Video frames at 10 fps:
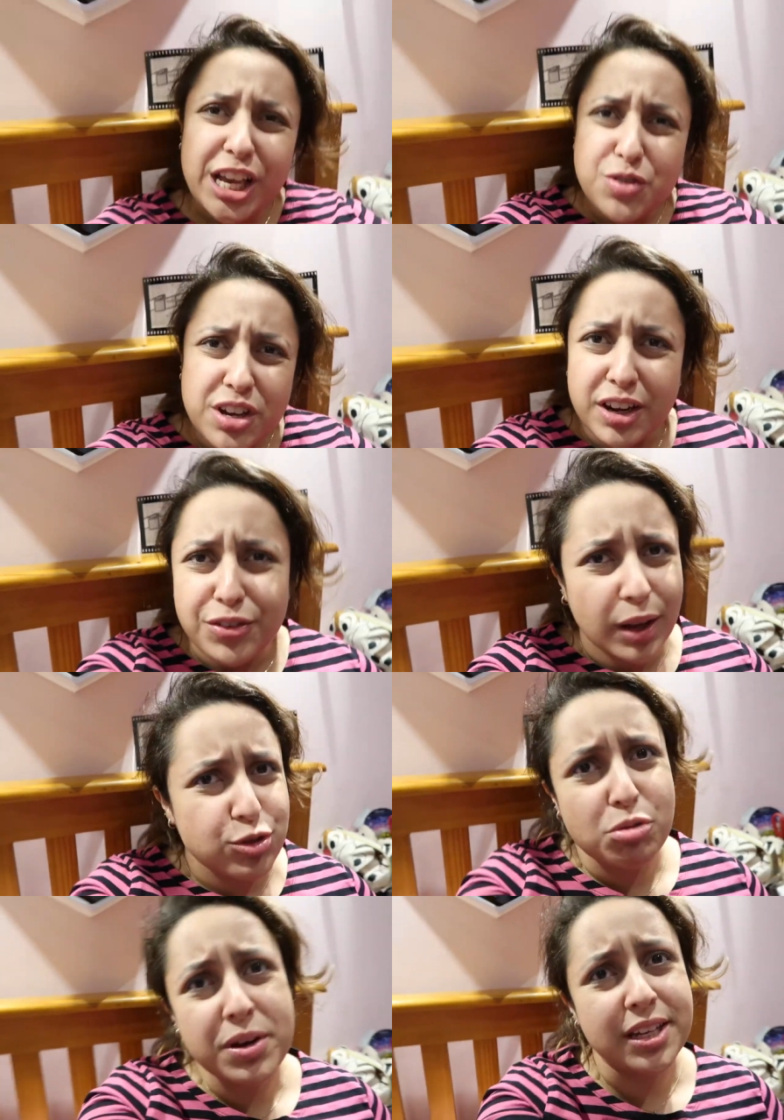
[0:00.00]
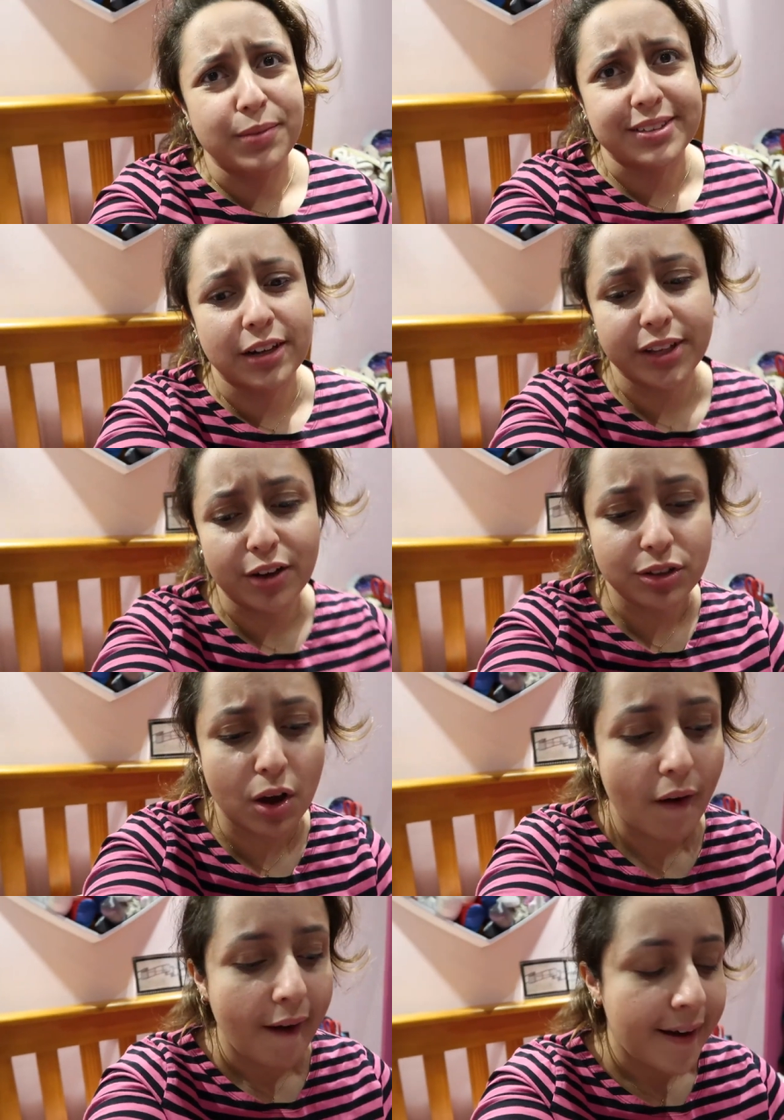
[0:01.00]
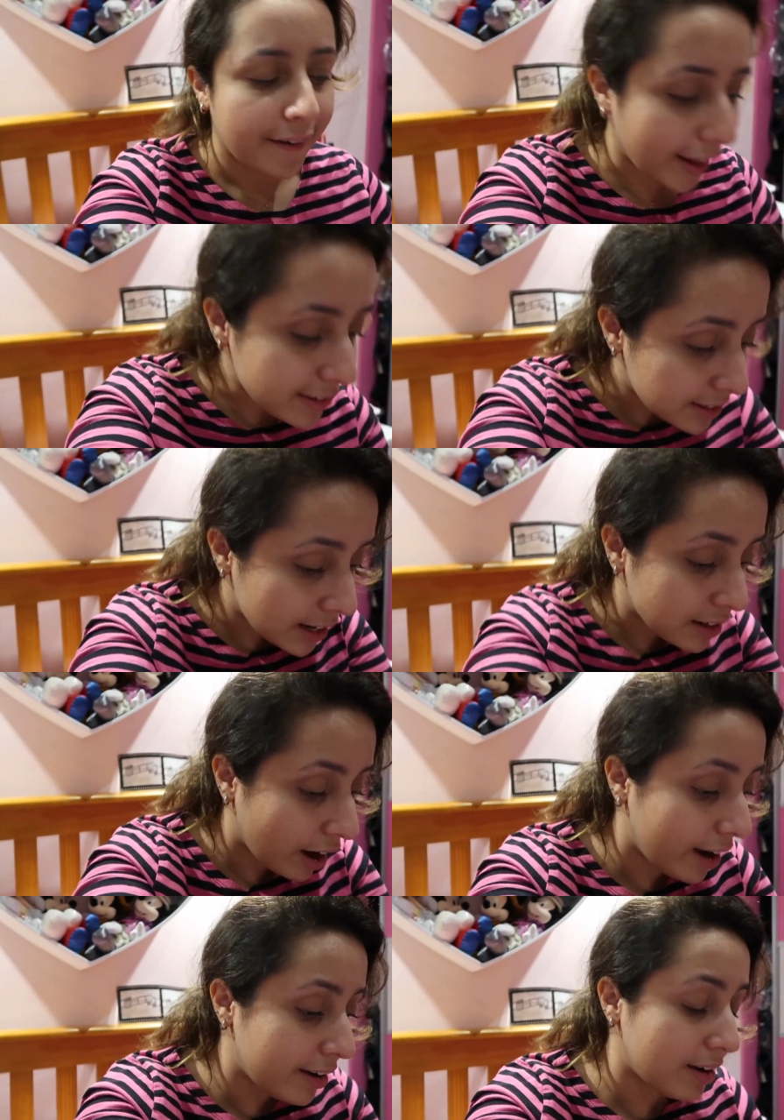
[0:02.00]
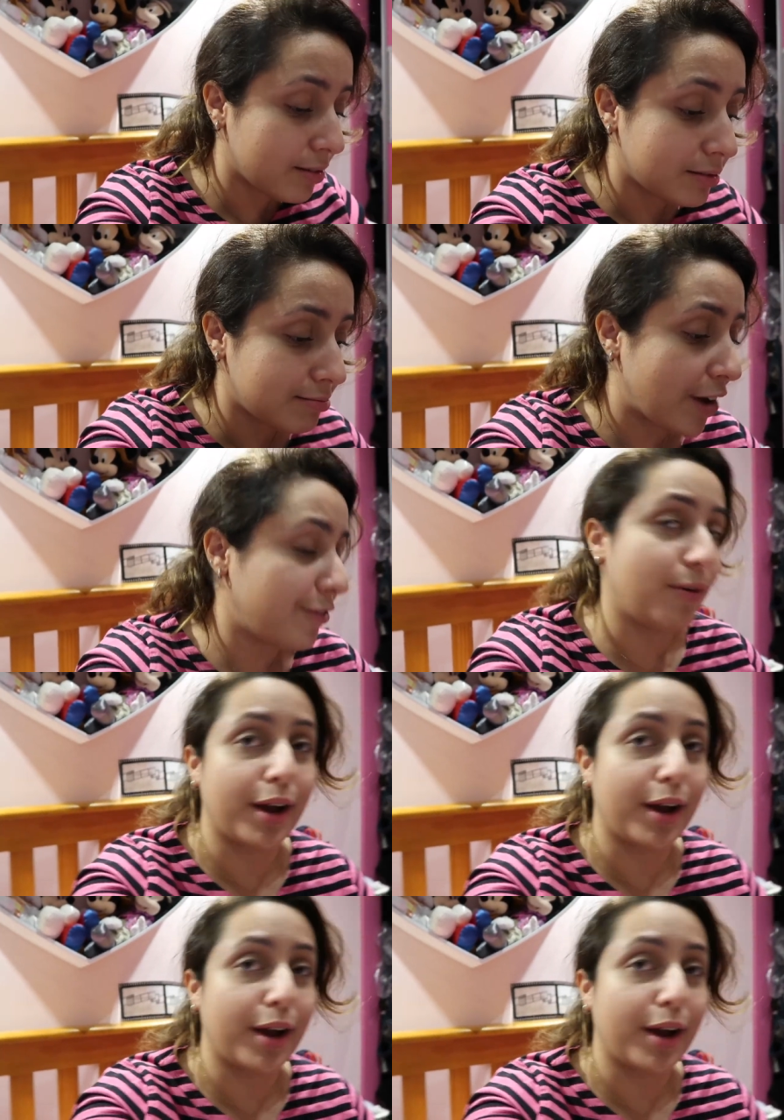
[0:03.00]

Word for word: thing is really good. I feel like I'm just repeating myself now, so that's it. I definitely